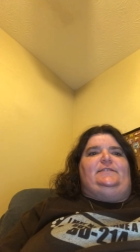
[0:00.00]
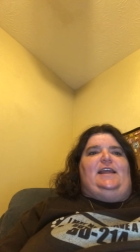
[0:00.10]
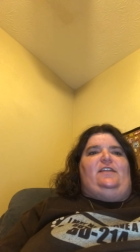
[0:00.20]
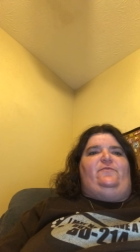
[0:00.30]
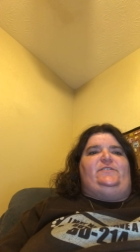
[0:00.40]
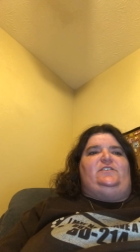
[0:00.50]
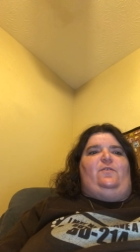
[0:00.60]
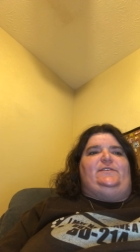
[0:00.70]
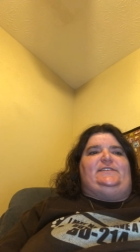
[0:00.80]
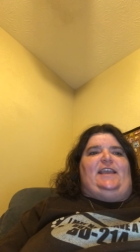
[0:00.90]
Death was
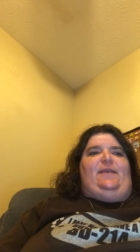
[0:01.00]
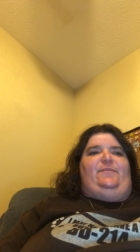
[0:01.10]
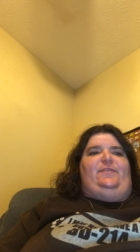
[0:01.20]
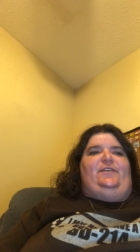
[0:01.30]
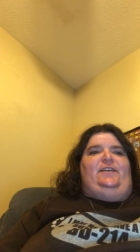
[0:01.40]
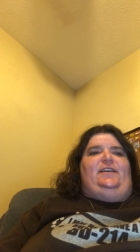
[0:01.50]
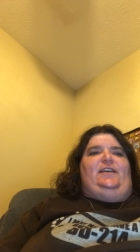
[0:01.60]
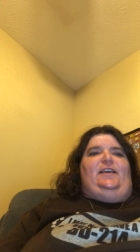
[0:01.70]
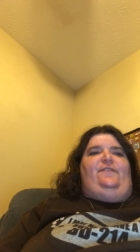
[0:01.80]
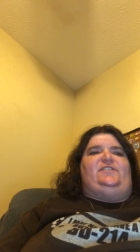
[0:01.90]
no escape.
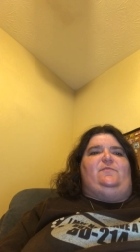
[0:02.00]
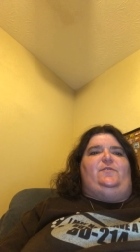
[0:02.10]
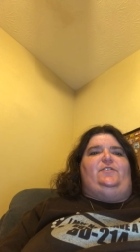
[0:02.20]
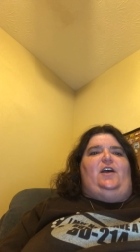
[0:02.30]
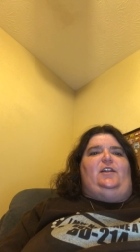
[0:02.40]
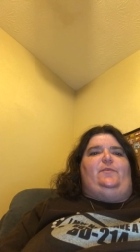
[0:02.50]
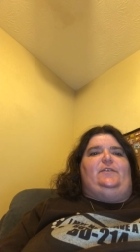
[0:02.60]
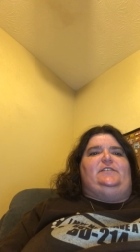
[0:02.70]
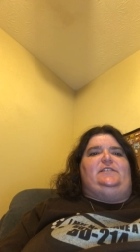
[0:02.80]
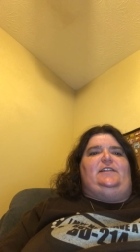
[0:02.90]
If someone thought a
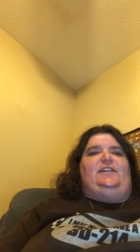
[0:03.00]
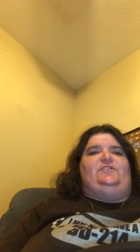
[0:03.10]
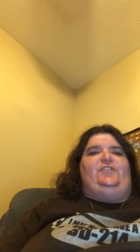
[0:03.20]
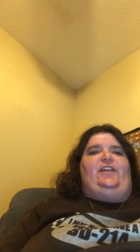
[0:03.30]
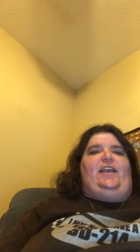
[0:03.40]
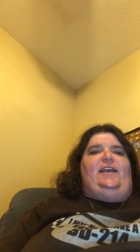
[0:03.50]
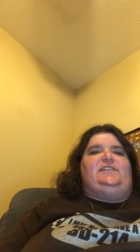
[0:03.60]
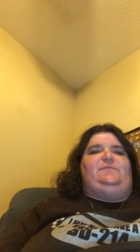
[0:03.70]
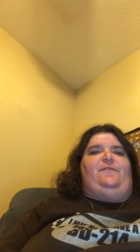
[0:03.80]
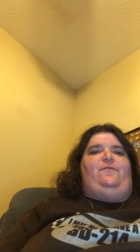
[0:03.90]
person had
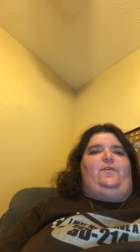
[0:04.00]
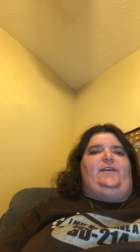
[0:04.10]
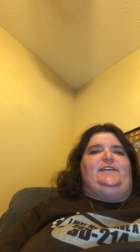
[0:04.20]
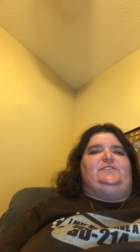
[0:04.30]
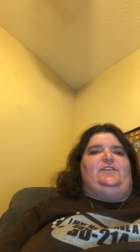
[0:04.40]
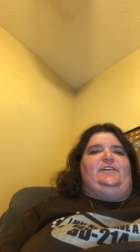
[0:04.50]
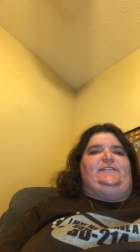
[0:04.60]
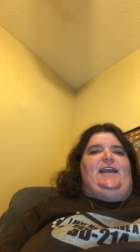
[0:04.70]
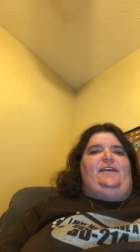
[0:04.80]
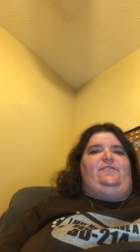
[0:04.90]
Judaized before his or her
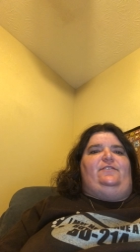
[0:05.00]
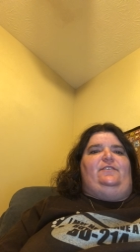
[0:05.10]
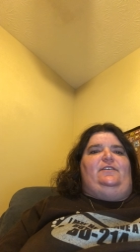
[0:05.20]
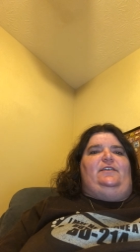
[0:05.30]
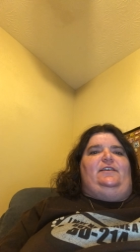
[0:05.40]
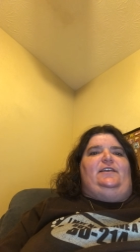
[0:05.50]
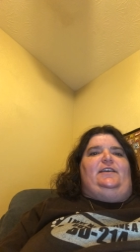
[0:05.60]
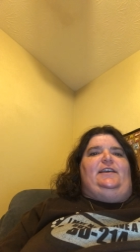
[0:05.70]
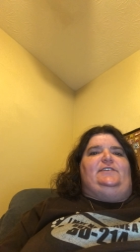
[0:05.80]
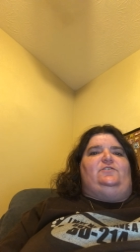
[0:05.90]
death,
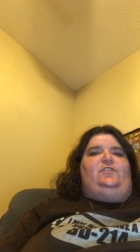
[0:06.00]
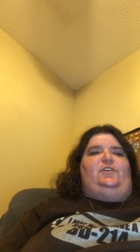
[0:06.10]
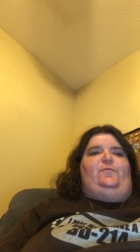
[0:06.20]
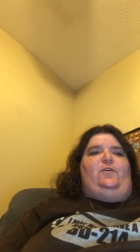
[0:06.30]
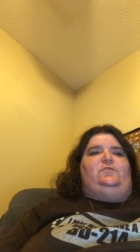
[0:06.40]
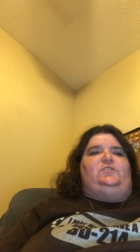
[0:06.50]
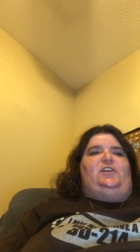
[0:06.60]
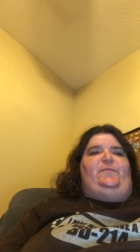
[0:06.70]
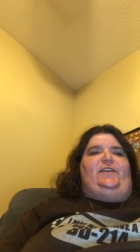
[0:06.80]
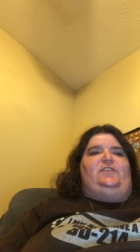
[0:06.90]
his or her bones
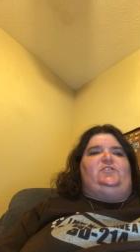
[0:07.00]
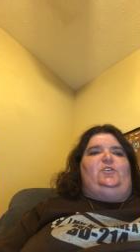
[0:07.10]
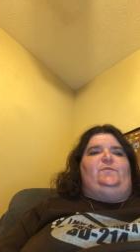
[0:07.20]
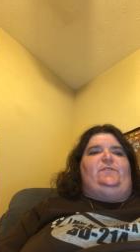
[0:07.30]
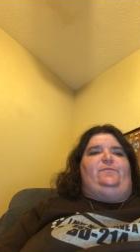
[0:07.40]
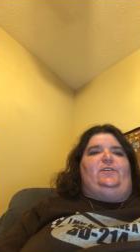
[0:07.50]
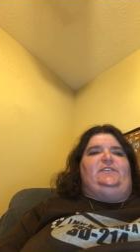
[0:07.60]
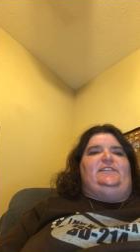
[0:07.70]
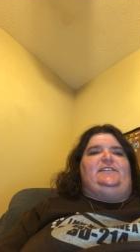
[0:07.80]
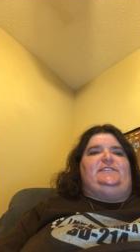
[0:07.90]
could be exhumed and
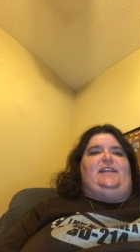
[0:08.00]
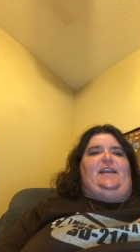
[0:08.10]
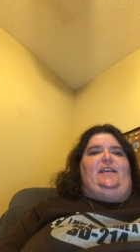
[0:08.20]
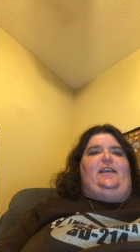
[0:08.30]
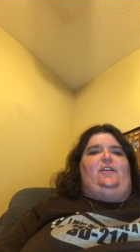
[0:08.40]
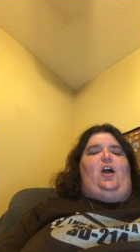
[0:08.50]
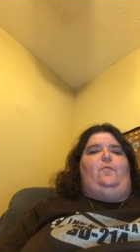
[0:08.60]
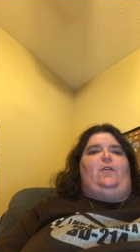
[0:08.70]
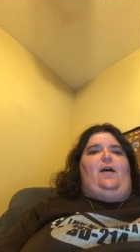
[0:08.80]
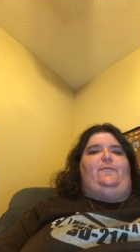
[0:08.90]
burned at the stake, and all
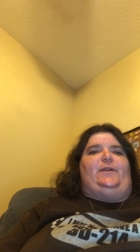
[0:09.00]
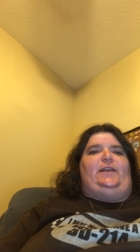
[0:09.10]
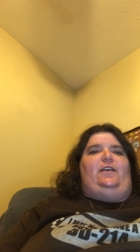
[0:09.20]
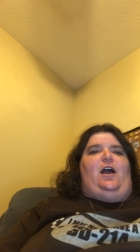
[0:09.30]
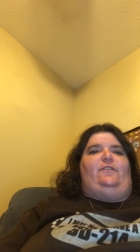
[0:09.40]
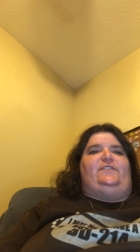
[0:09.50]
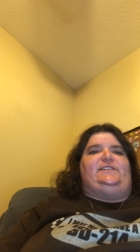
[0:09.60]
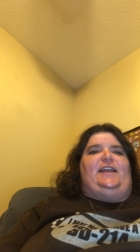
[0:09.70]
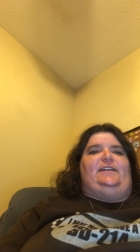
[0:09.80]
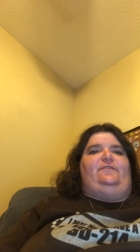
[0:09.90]
property
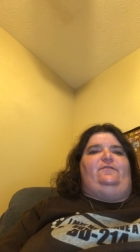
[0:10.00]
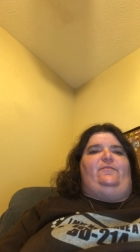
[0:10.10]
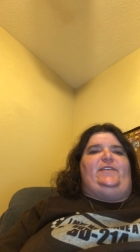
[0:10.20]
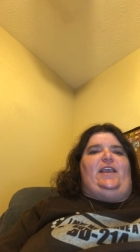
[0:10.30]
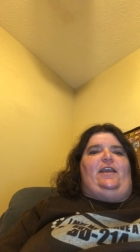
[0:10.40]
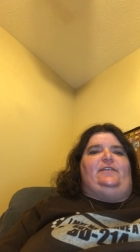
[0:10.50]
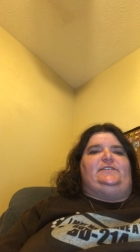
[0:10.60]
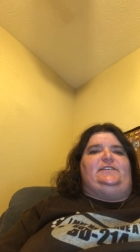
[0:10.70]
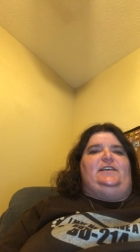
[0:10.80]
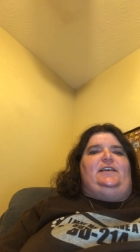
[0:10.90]
confiscated from the
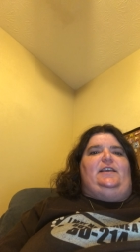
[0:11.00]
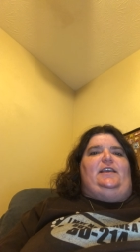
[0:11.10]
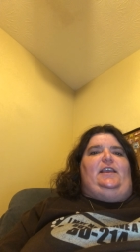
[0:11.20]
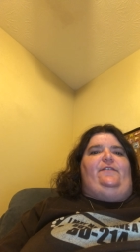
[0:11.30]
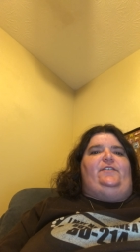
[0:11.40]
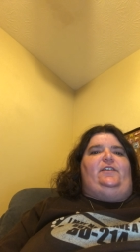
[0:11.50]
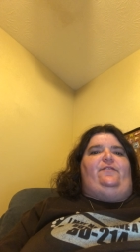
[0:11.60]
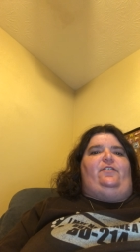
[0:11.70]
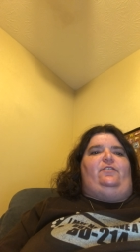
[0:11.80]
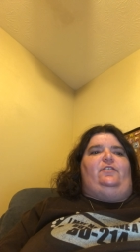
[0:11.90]
heirs, even
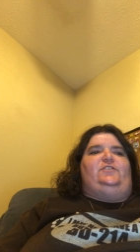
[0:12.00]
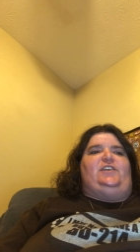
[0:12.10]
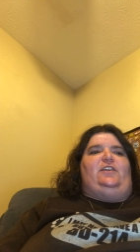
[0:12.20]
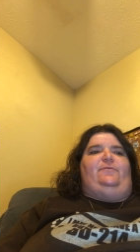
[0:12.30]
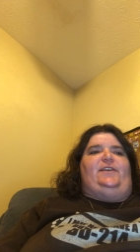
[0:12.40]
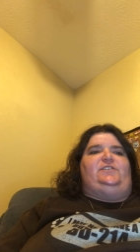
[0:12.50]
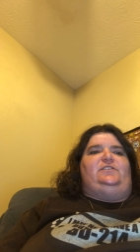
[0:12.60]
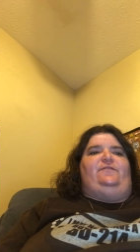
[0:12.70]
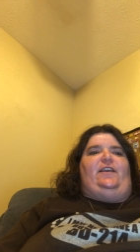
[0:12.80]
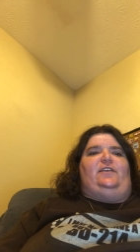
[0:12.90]
if a 3rd generation
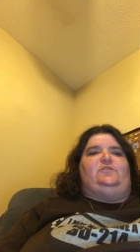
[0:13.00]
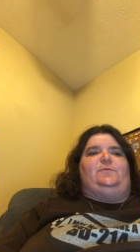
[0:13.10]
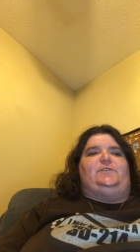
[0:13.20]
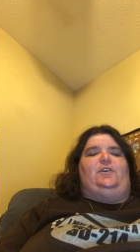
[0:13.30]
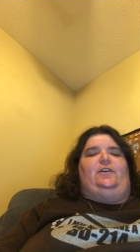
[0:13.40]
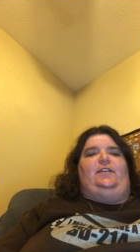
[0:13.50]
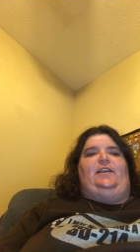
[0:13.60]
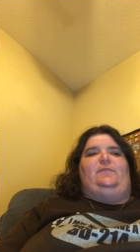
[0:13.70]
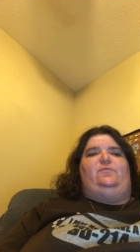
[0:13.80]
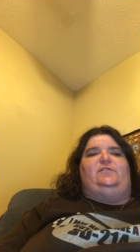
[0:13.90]
of heirs was
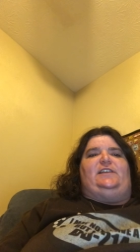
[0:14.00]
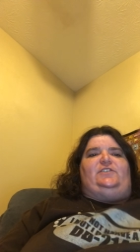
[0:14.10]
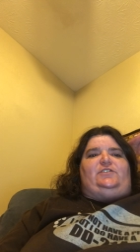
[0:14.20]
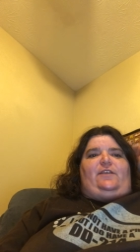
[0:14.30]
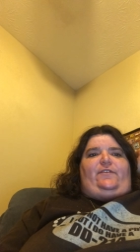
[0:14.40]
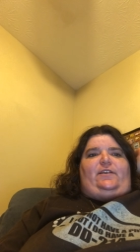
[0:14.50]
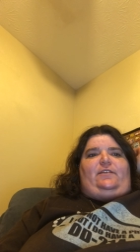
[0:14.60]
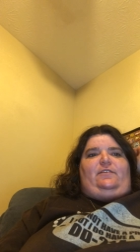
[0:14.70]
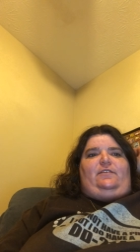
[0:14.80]
currently in possession of it.